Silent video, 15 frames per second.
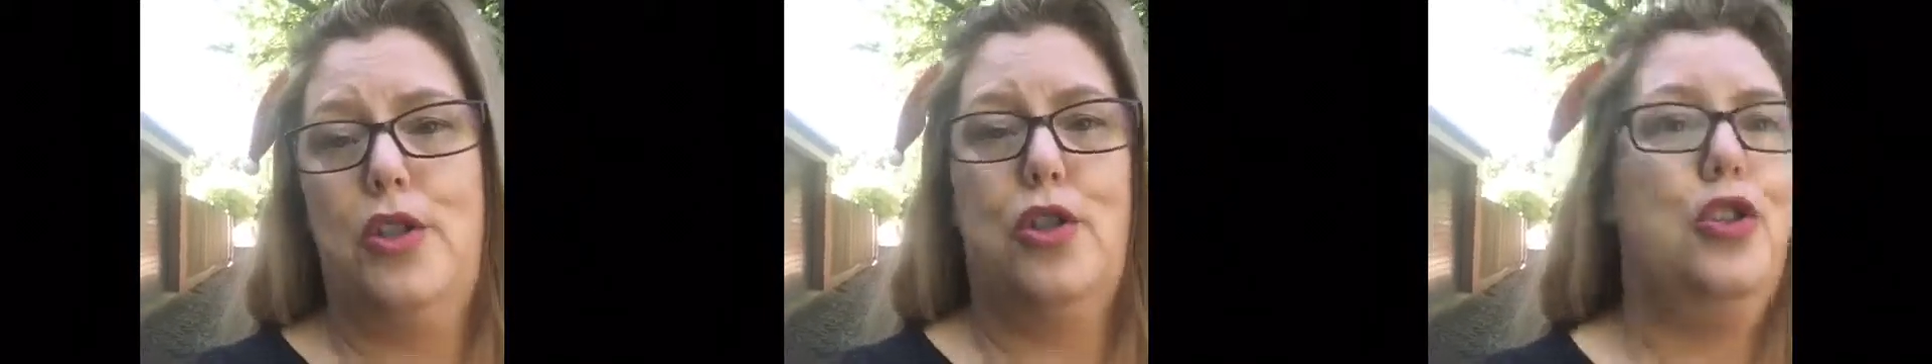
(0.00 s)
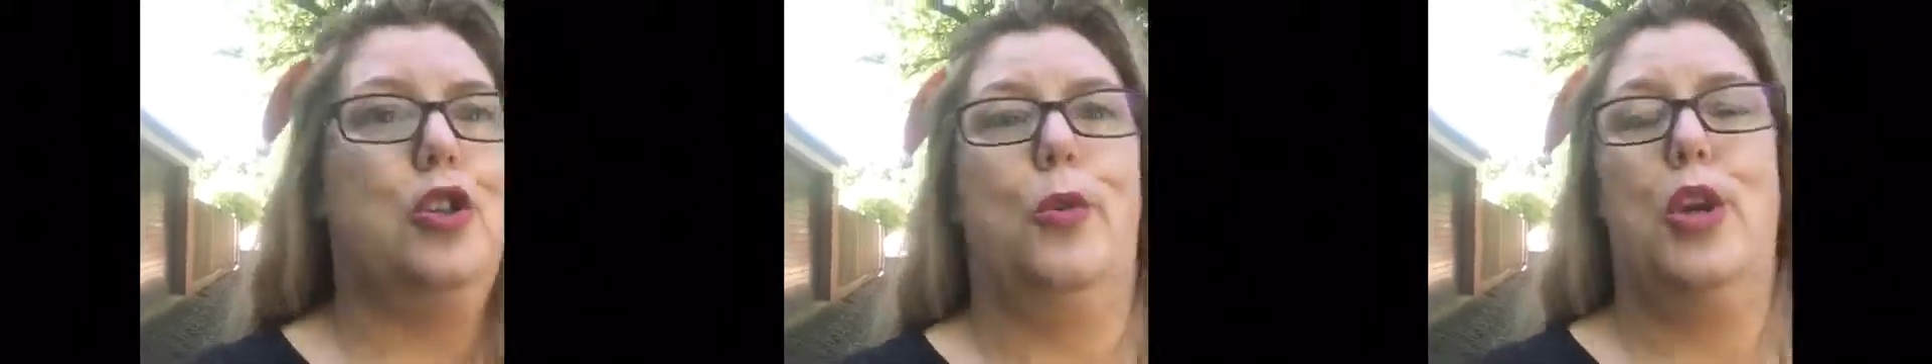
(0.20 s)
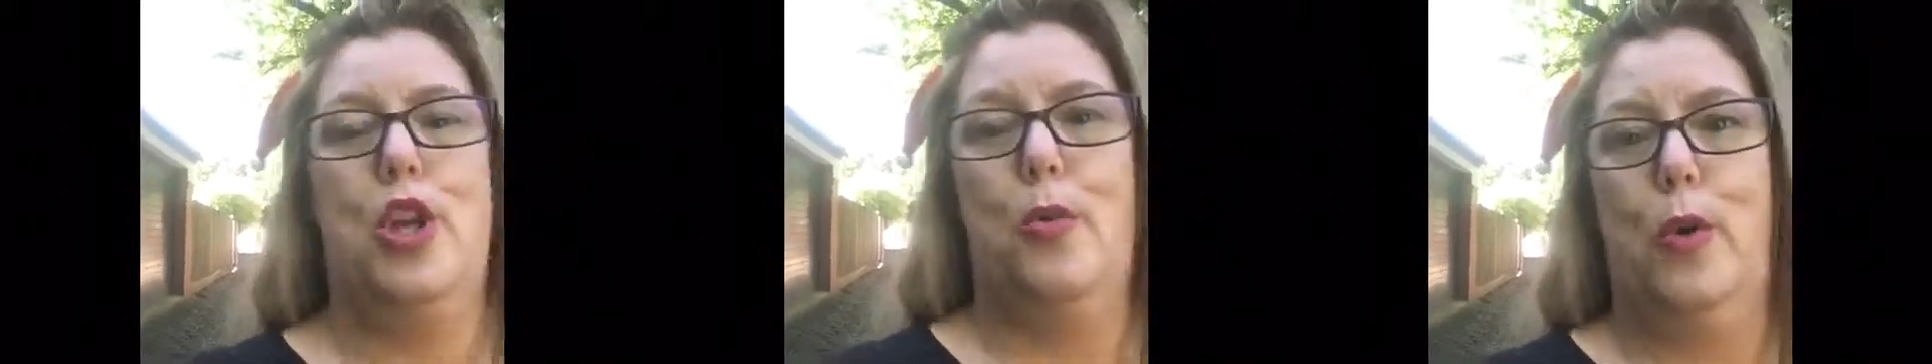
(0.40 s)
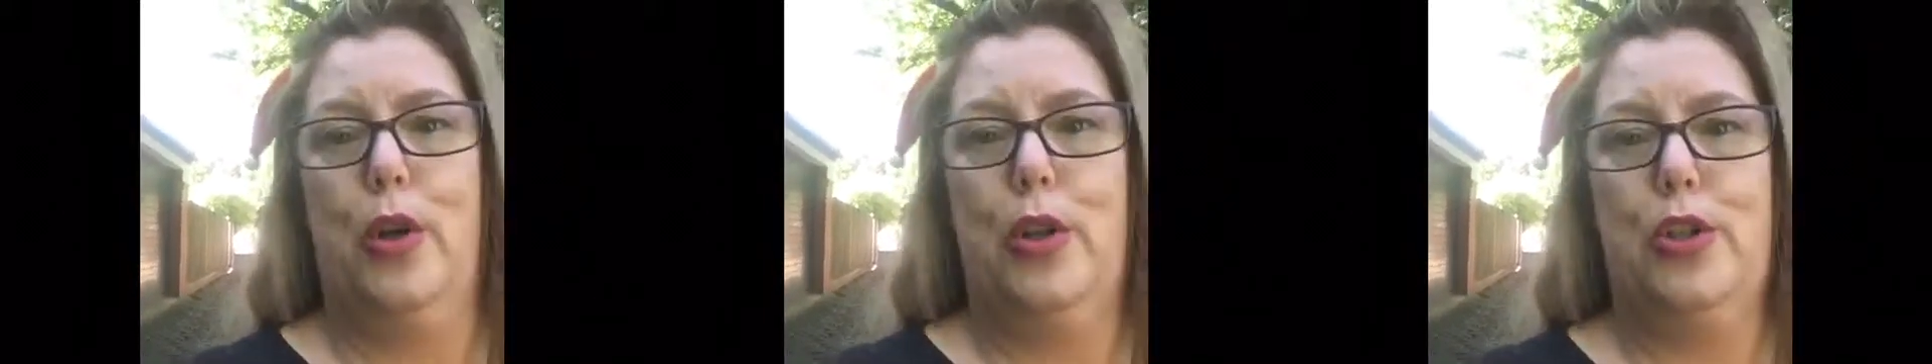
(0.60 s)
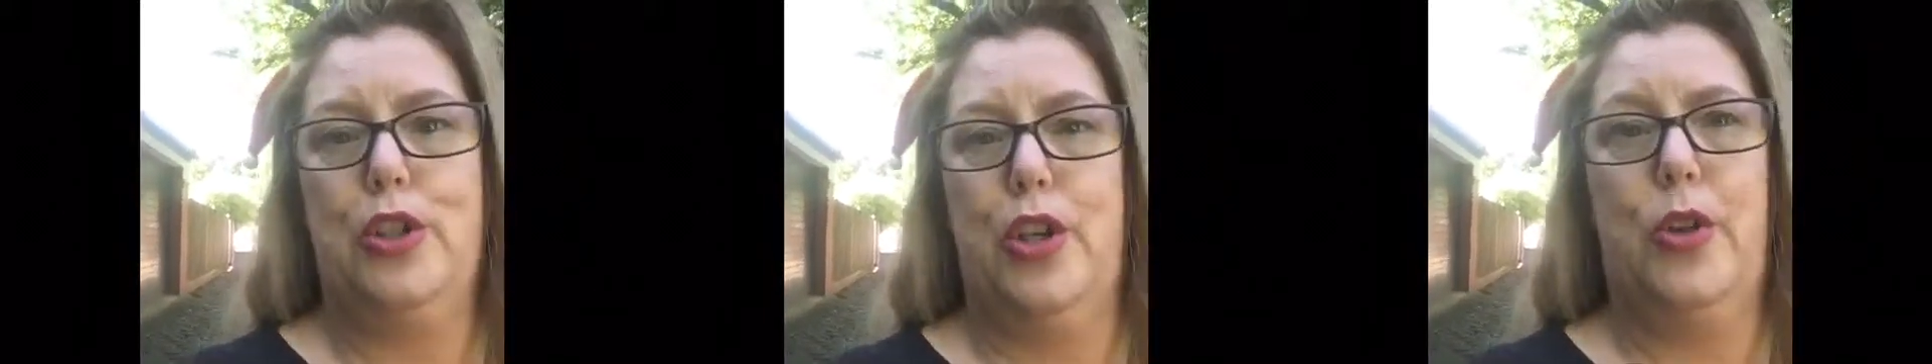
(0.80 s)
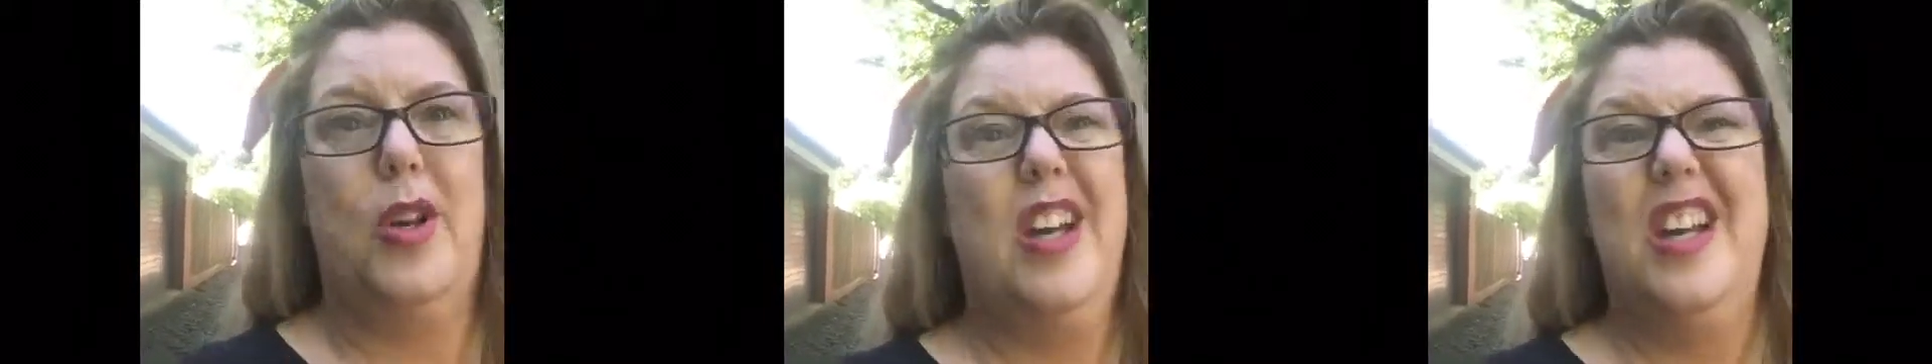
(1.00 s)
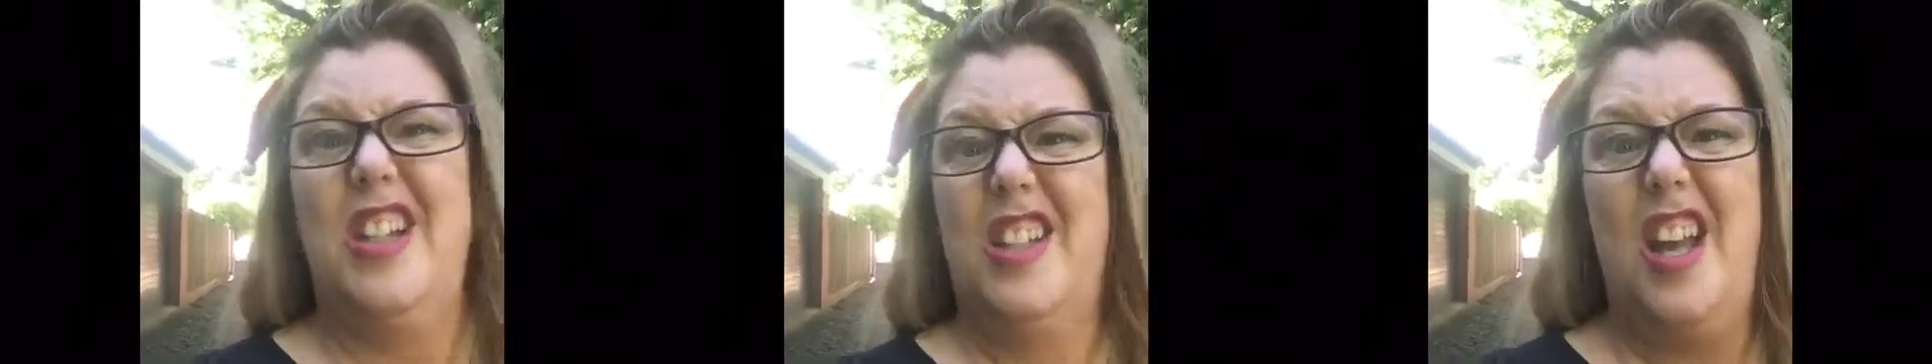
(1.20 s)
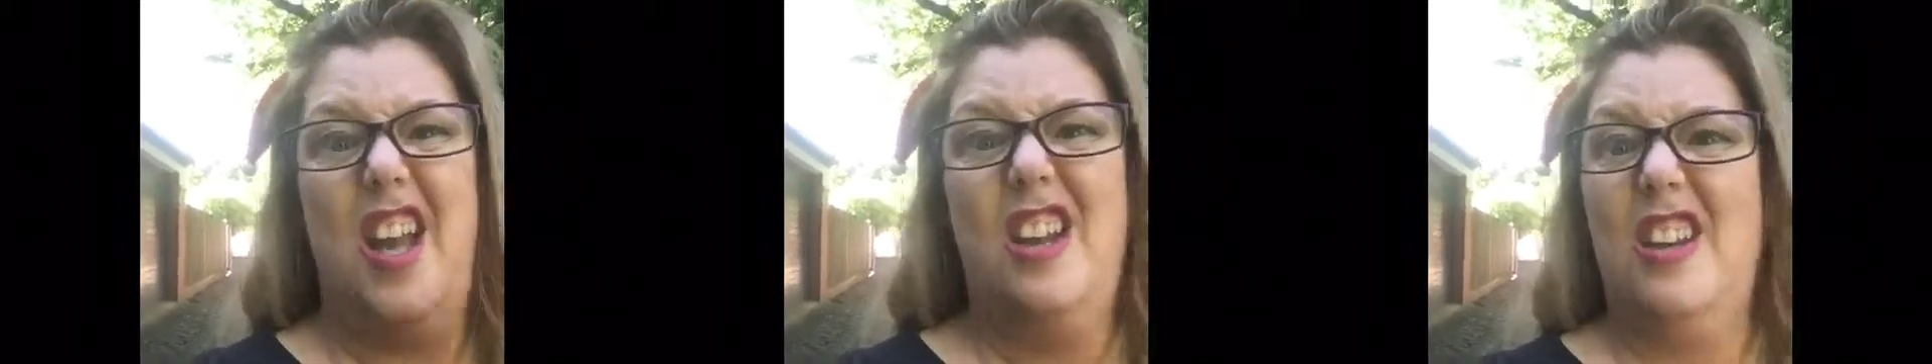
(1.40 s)
to do what you want to do,
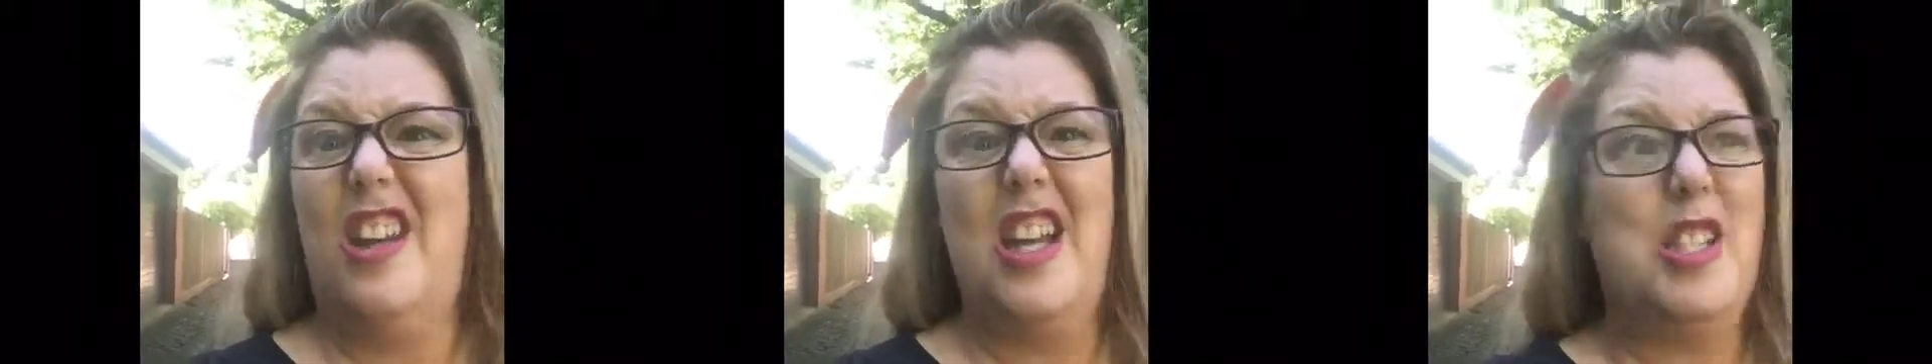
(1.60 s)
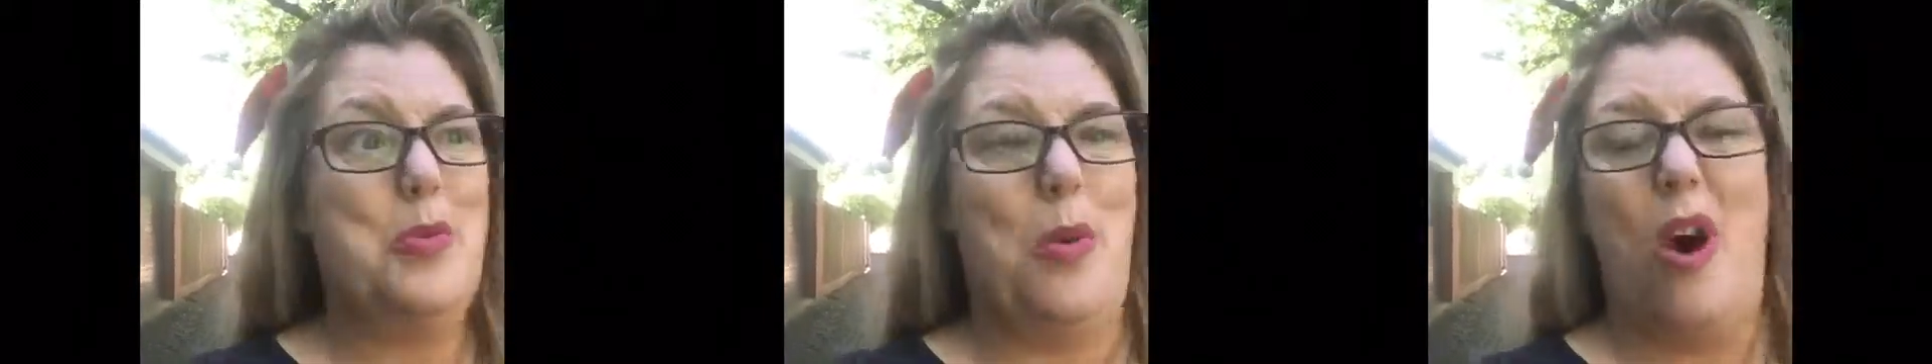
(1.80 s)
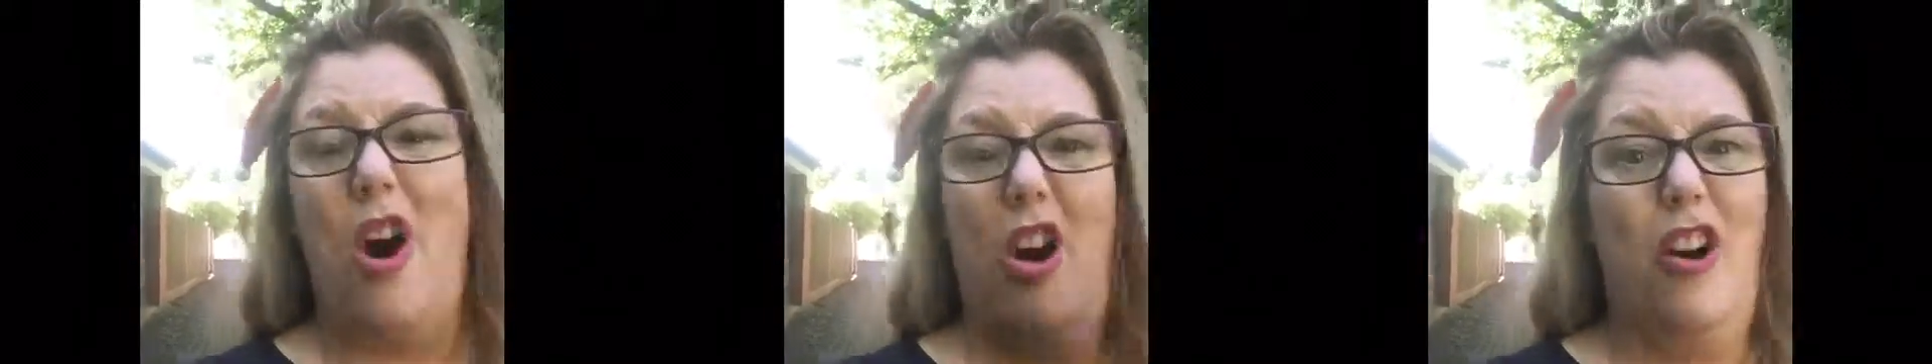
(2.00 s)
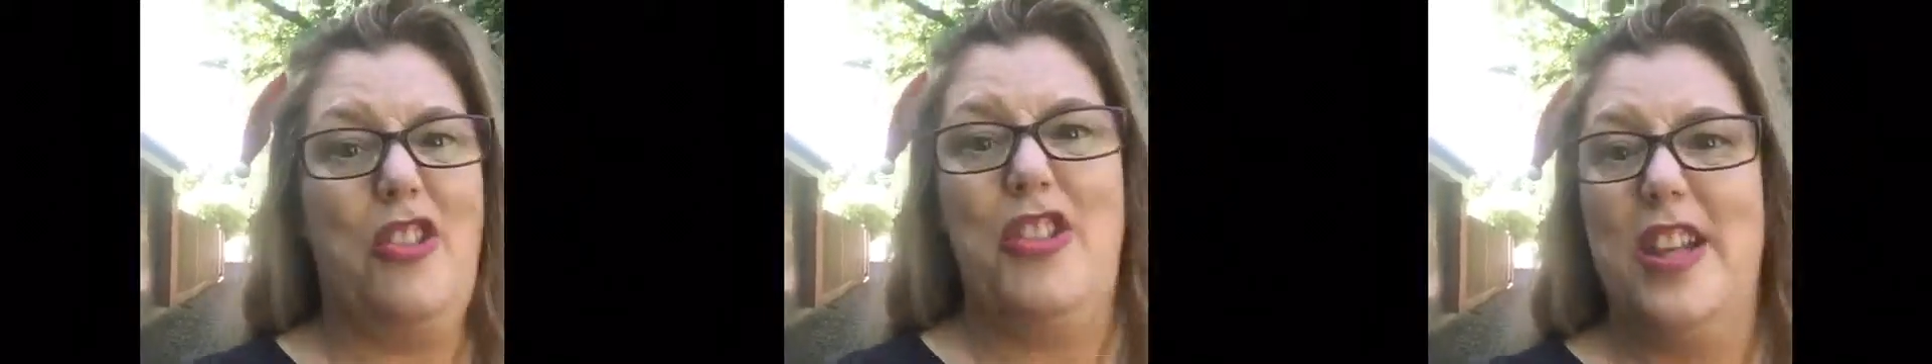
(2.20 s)
then guess what?